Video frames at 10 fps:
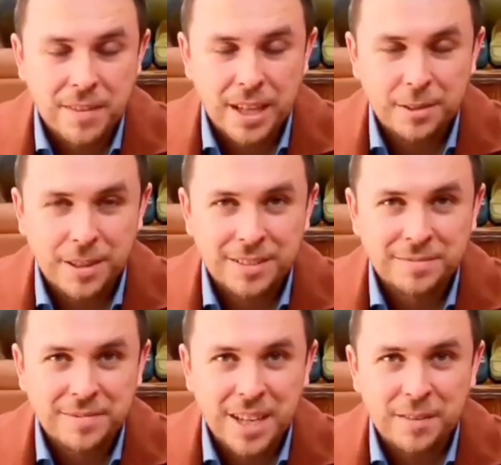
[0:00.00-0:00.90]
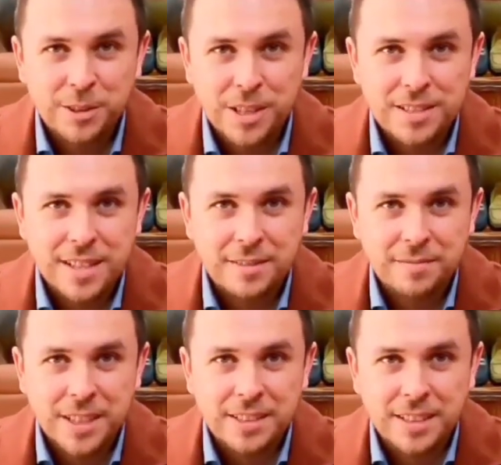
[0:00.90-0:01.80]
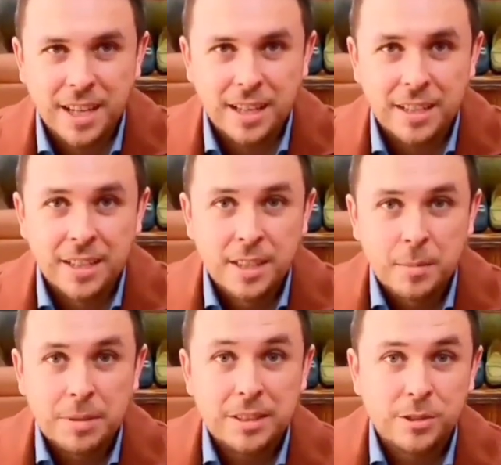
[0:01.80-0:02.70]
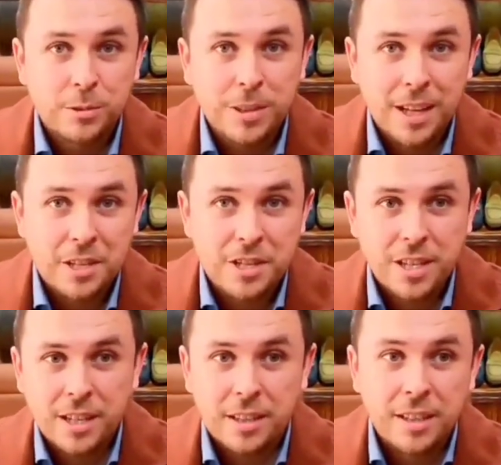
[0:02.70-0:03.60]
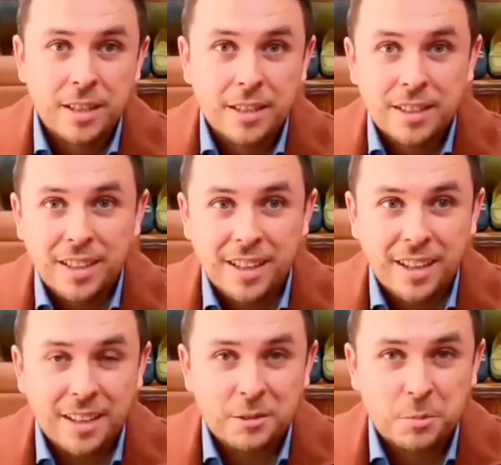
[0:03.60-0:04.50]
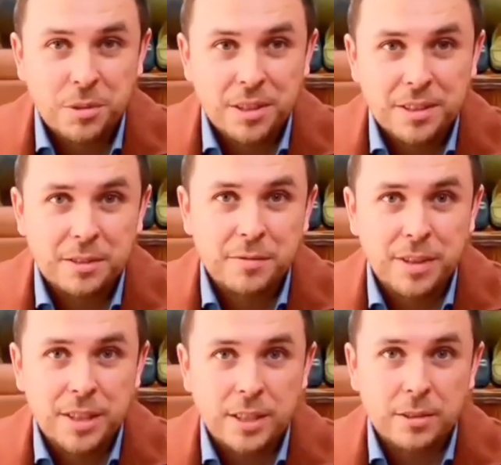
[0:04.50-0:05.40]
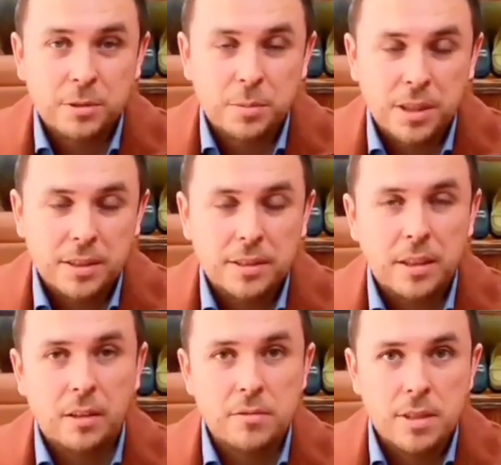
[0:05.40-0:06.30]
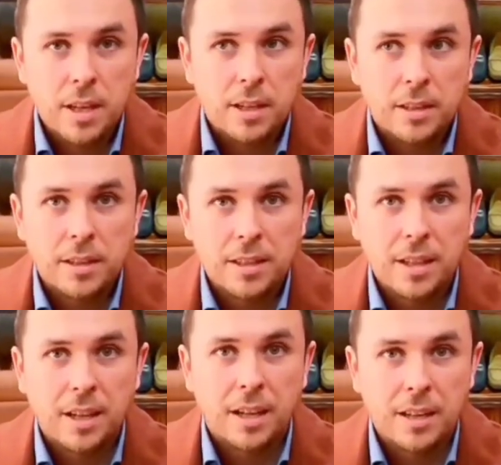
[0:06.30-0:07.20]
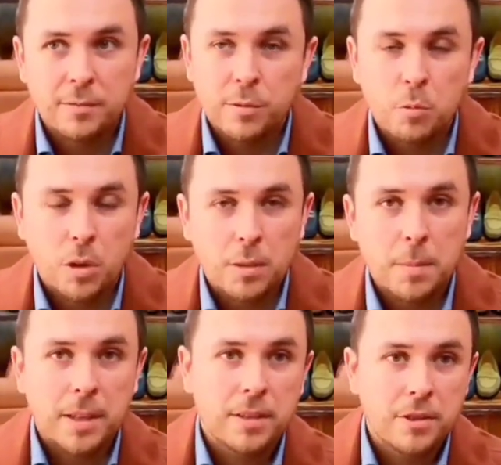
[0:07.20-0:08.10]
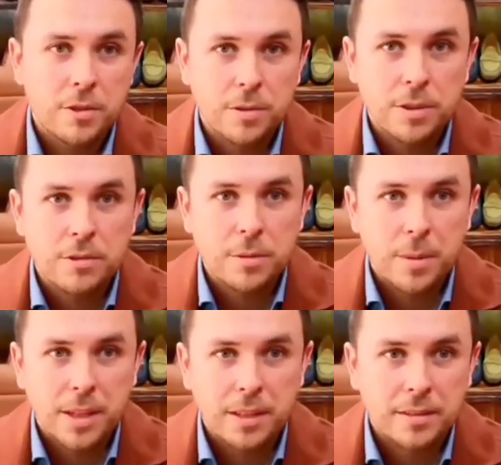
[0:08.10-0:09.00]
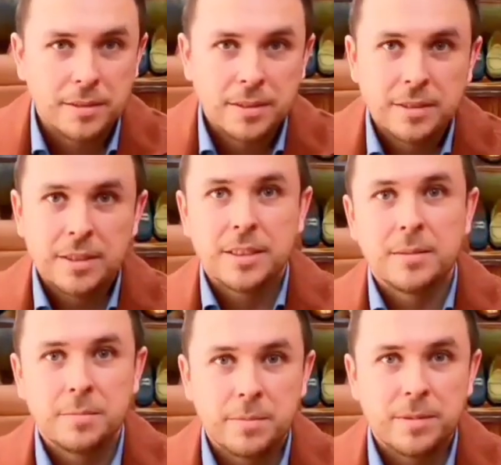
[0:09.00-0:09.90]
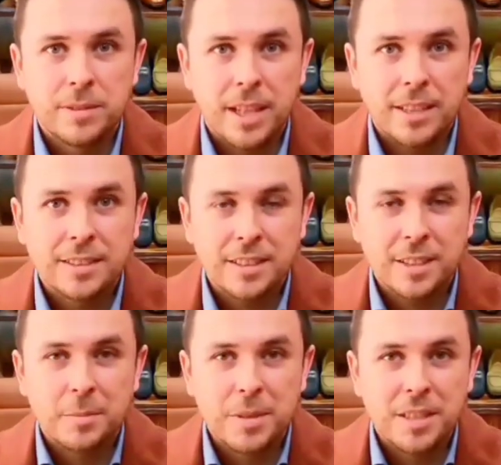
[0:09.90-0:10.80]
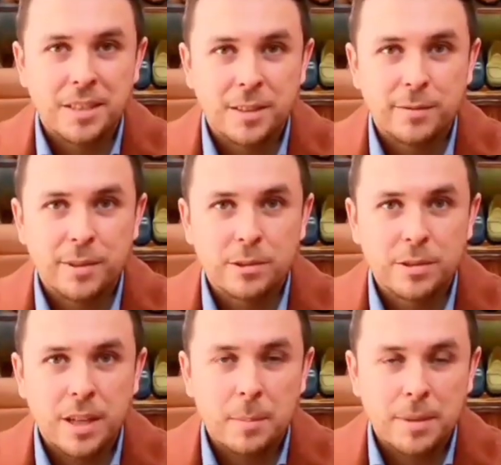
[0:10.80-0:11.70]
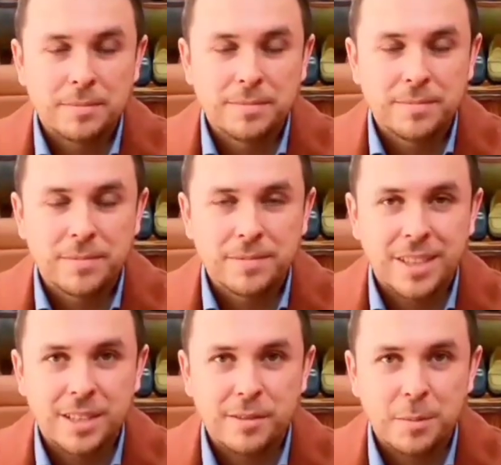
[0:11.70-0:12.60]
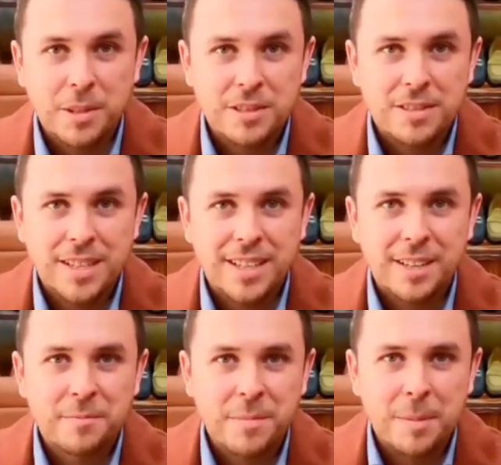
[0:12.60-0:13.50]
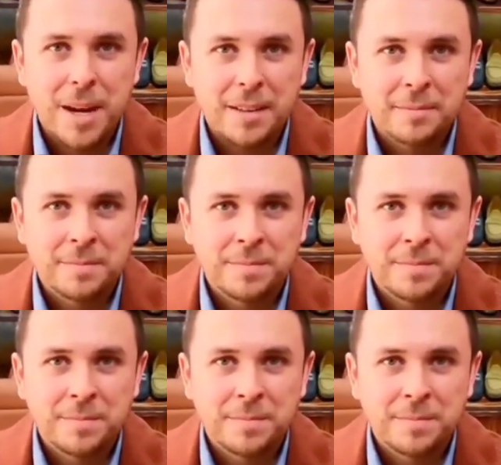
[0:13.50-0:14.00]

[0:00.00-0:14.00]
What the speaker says: Anyway, have a great day. Thanks again. Please do like, share, spread this video, spread this content. If we want to make the shoe industry better, that's going to be the first step. Thank you very much. Take care. Bye-bye.